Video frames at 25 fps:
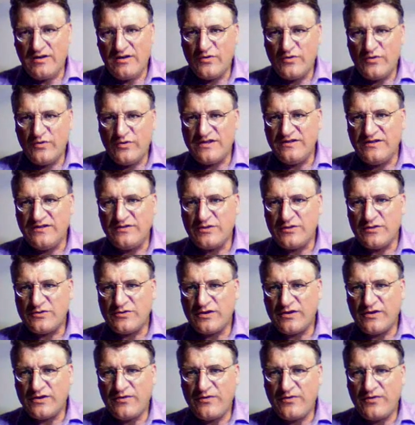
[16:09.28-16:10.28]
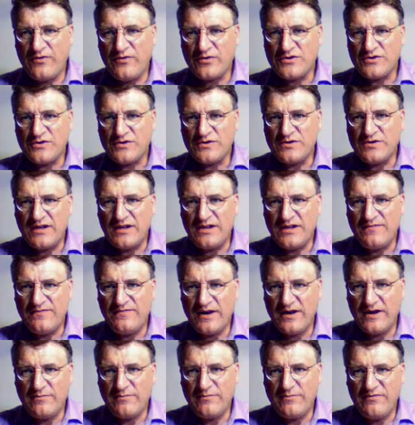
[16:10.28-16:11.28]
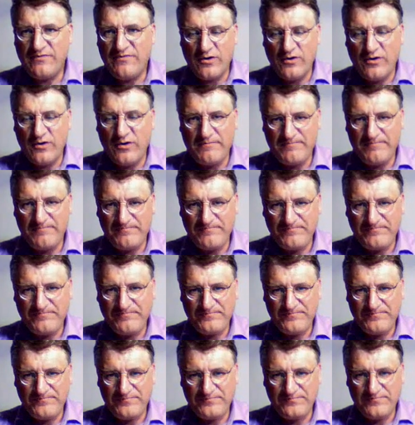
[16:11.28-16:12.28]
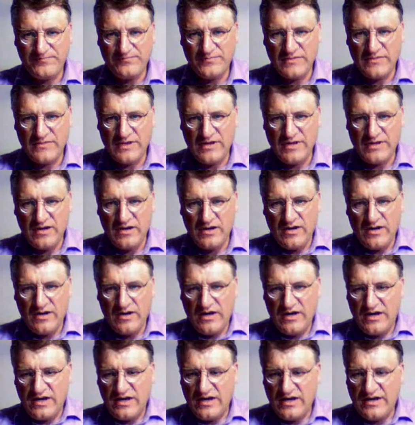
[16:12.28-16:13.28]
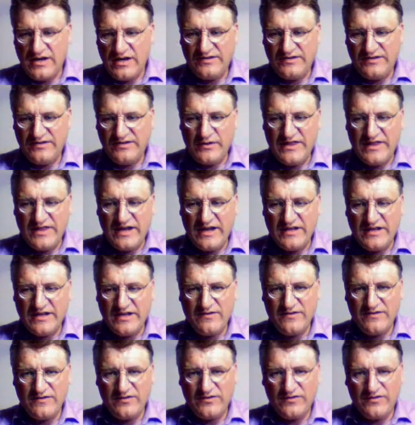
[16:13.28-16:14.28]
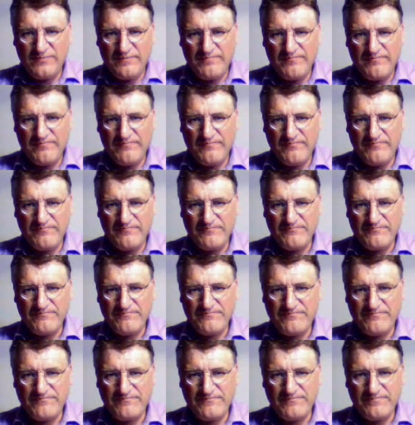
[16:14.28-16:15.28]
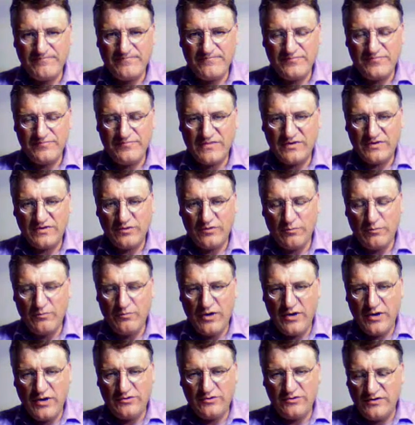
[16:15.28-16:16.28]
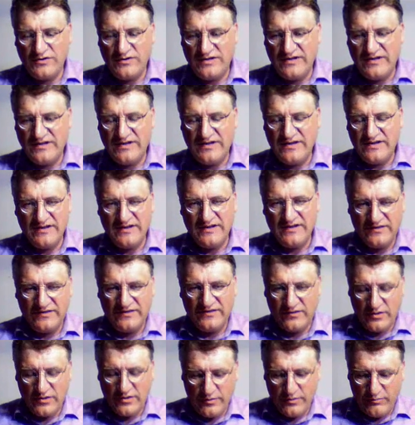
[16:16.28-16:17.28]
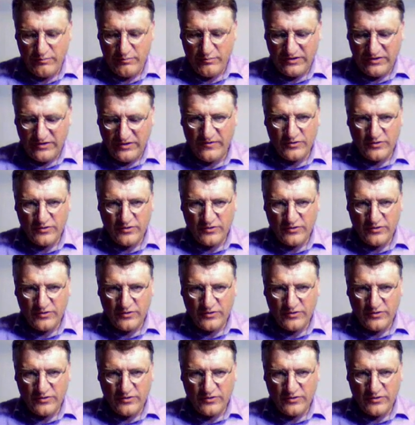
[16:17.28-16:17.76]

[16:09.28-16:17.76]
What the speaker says: which is the transfer function I defined before. And let's see what that gives. So plot2d is a plot